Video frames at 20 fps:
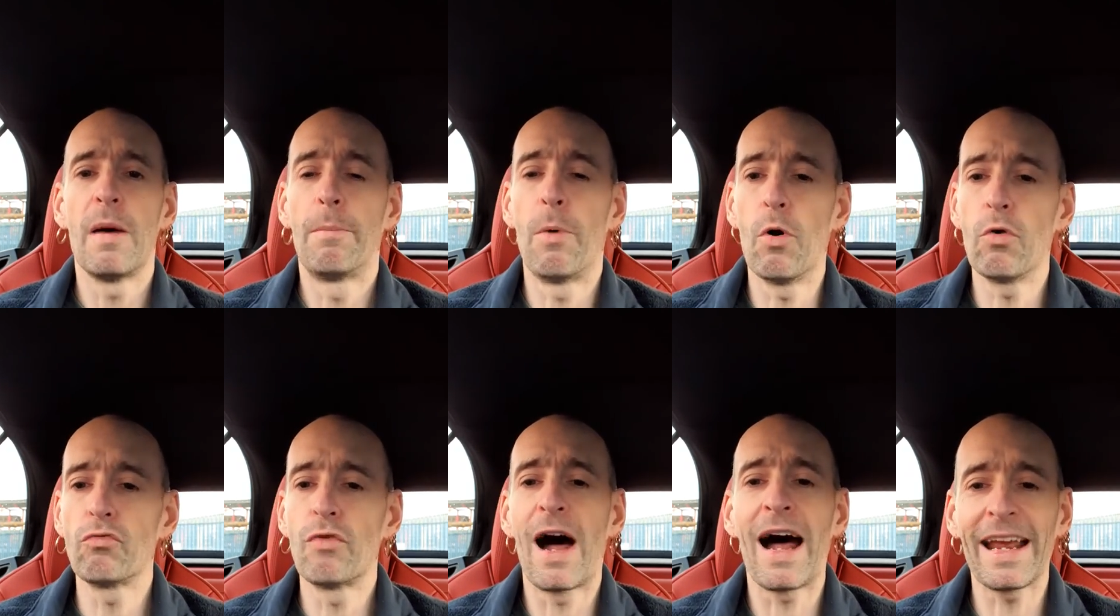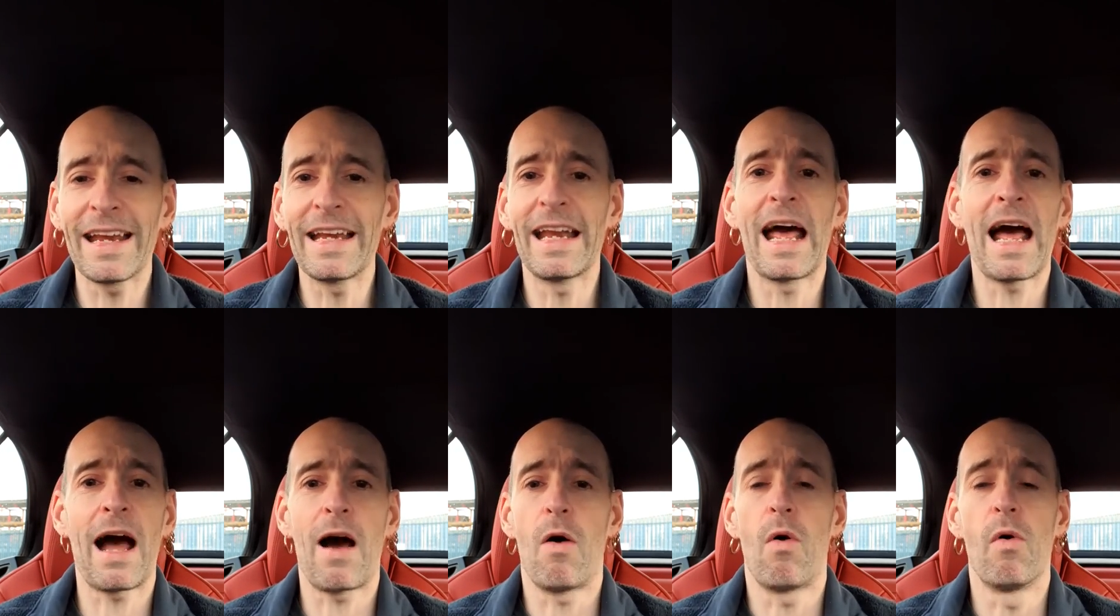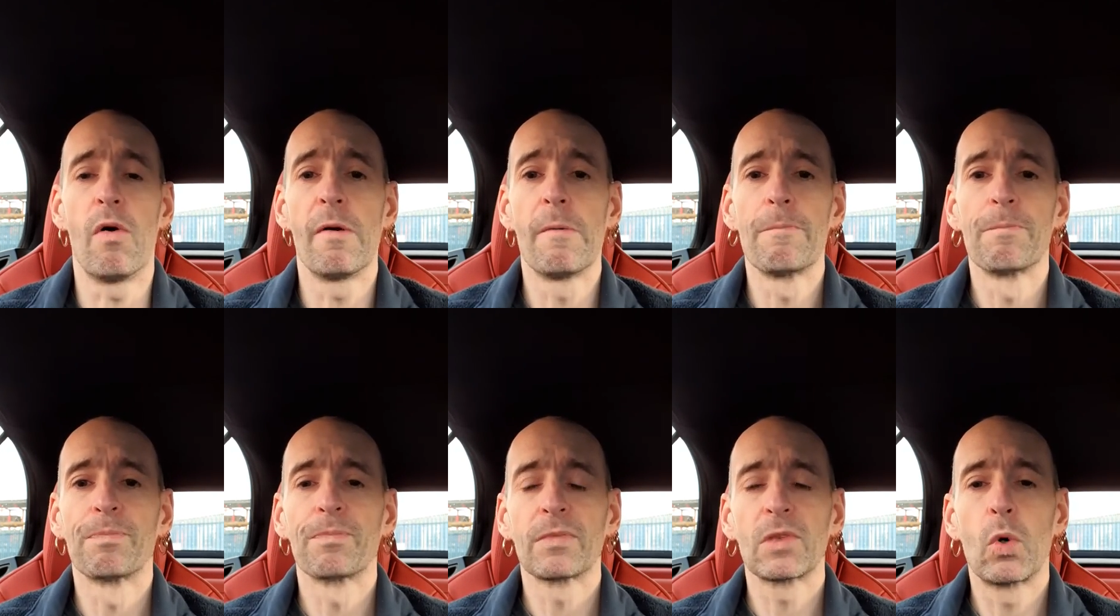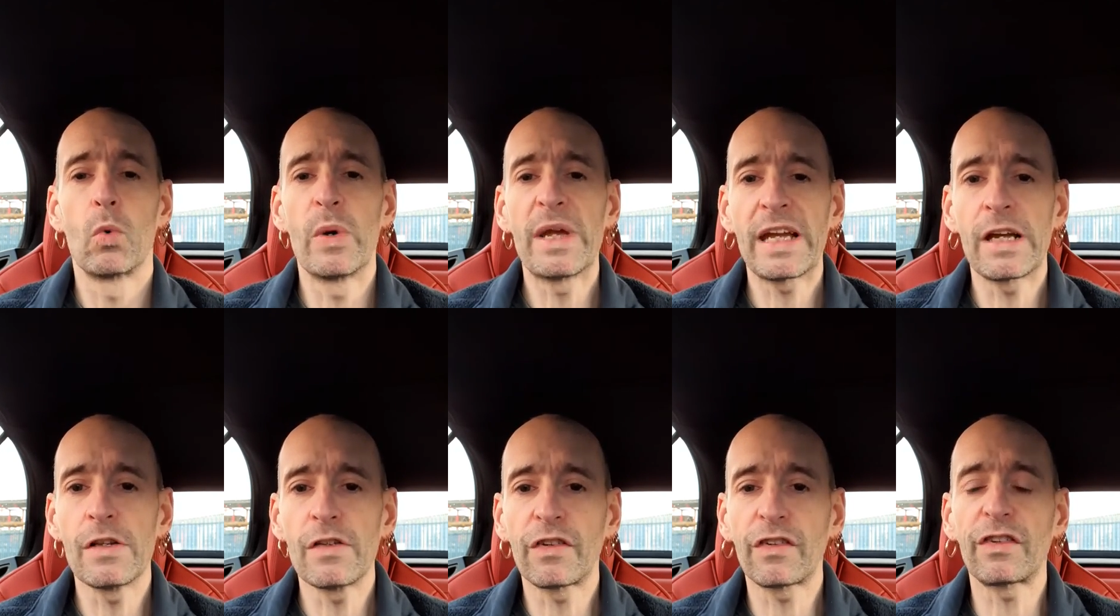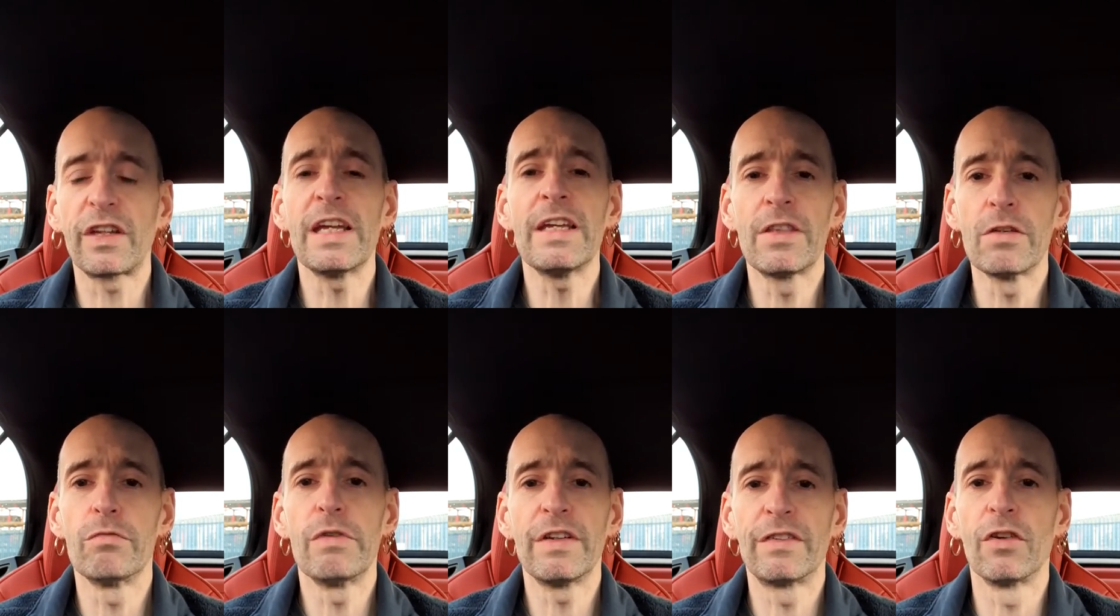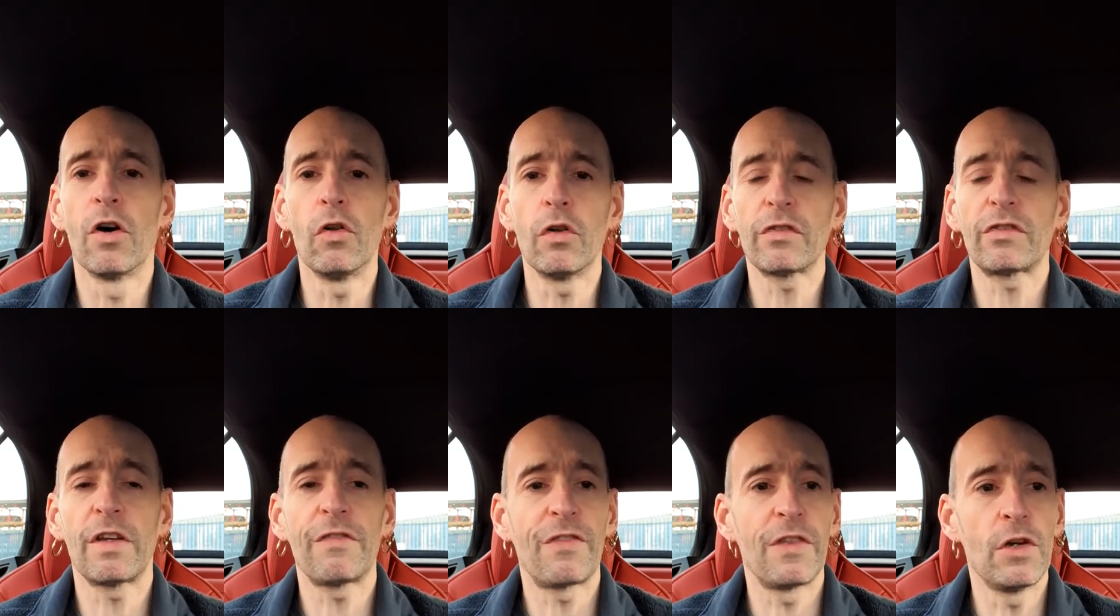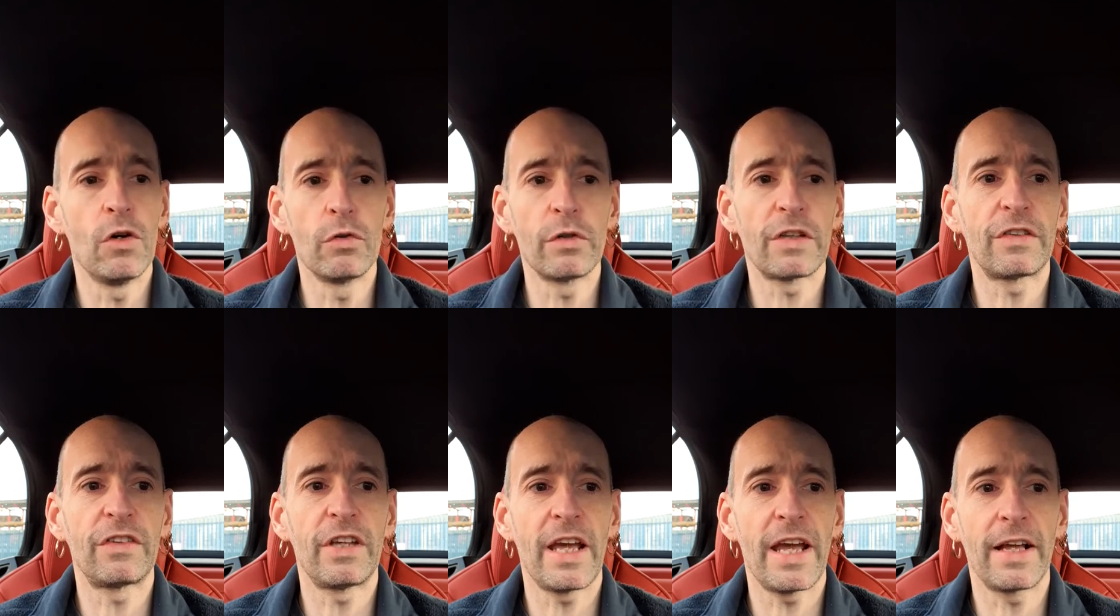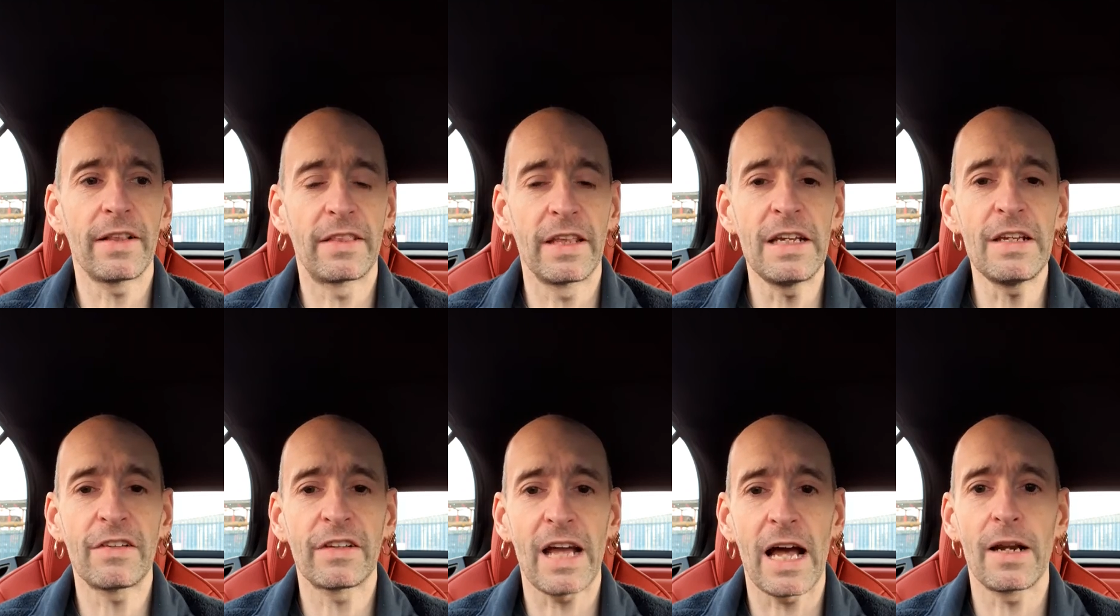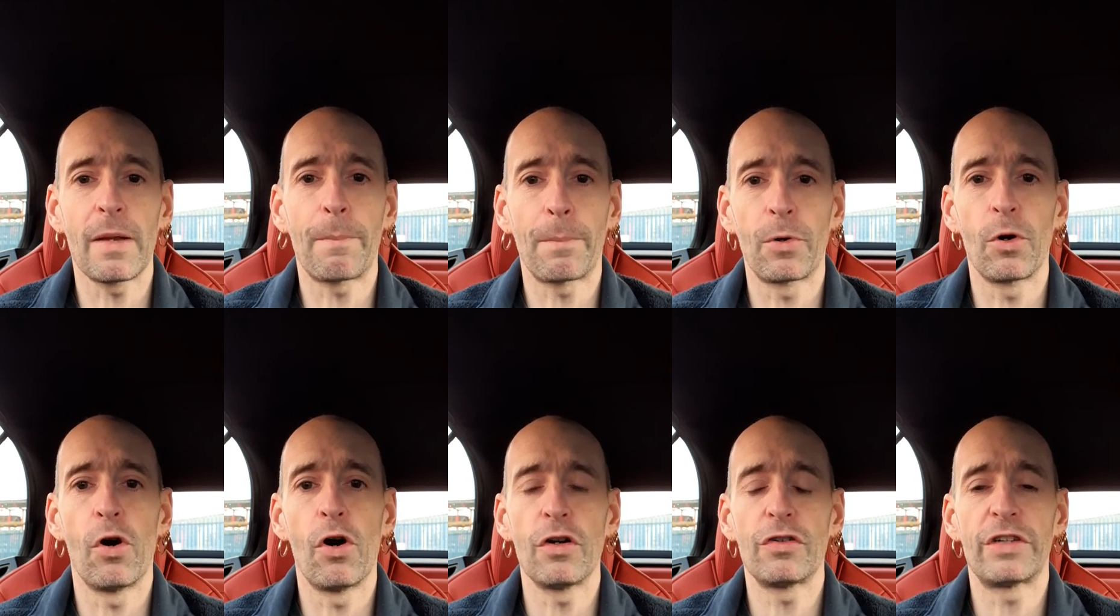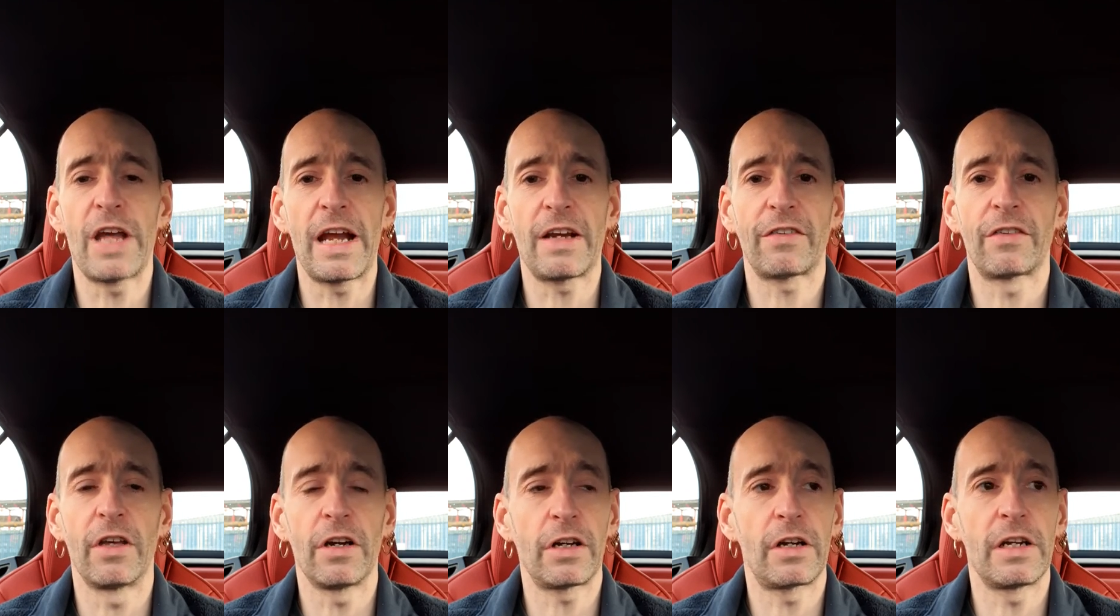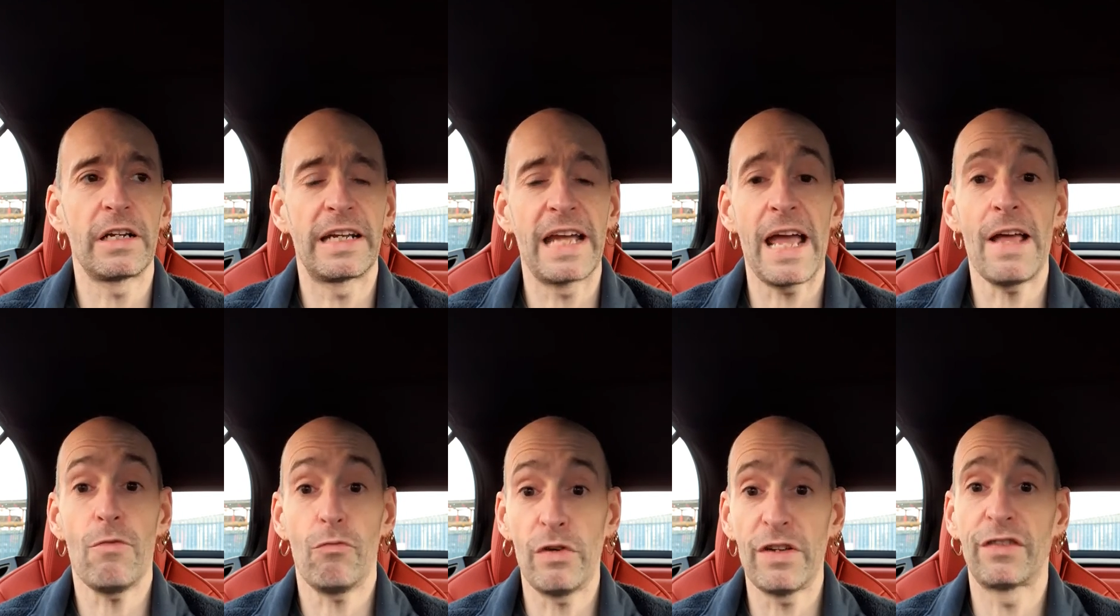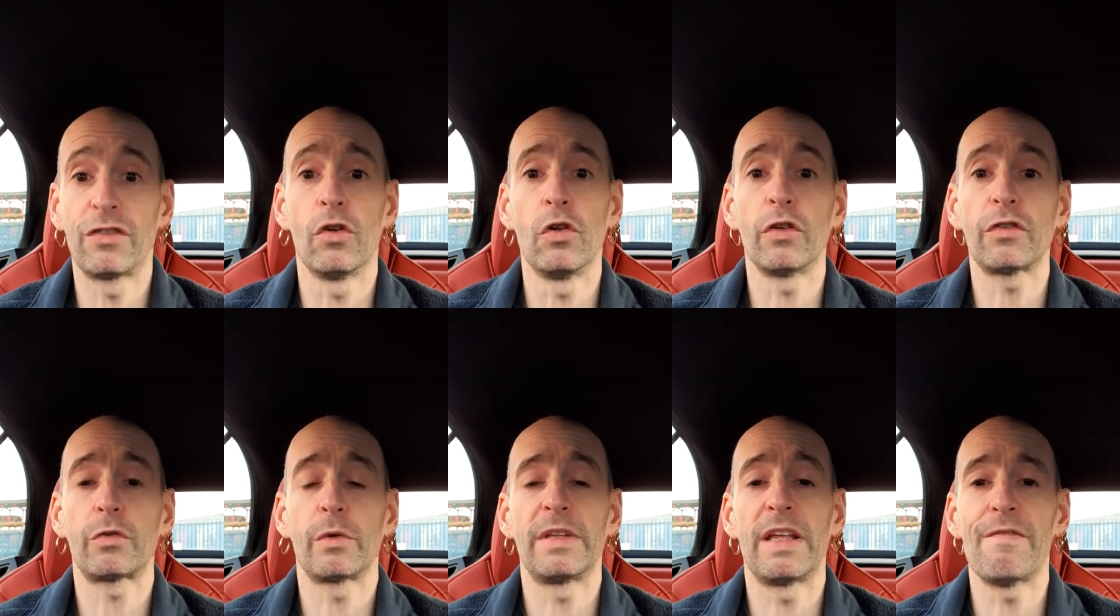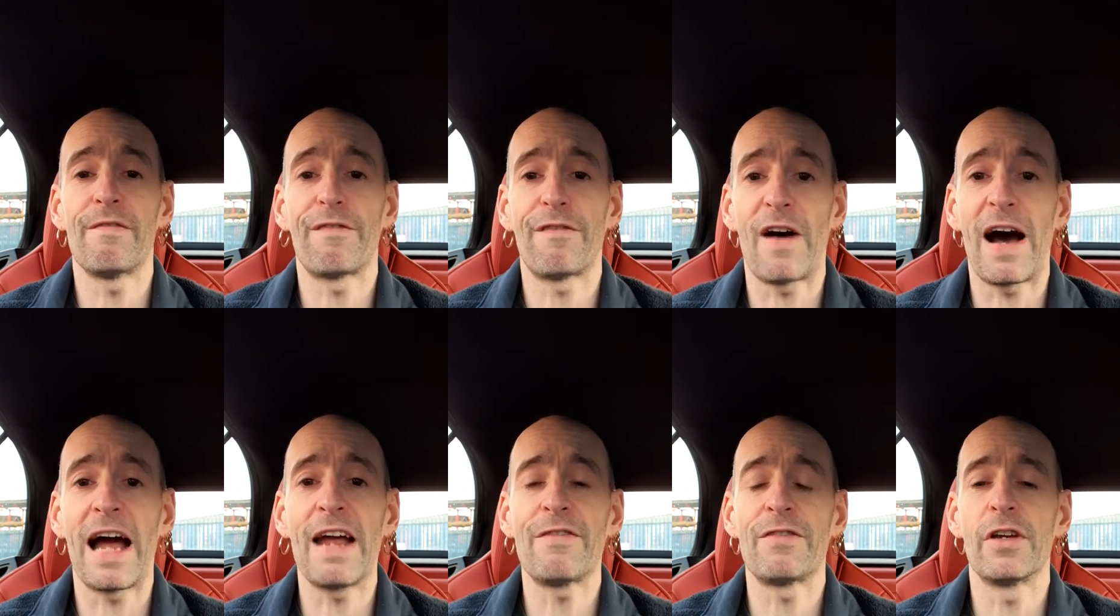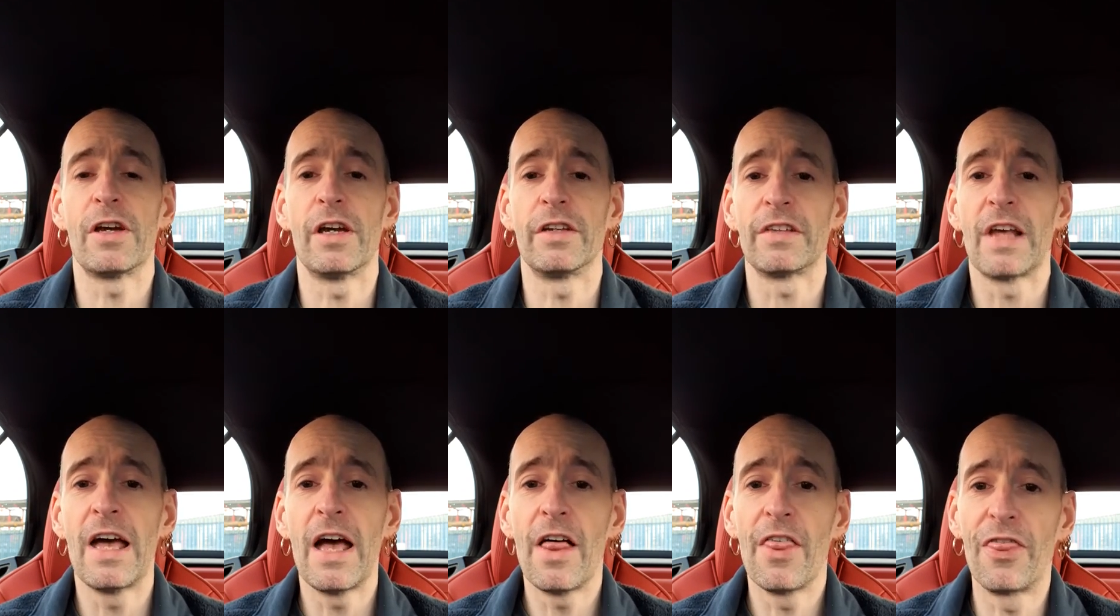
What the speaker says: But right now, we can see the results if they undertake these kind of projects that can get results within 5 years.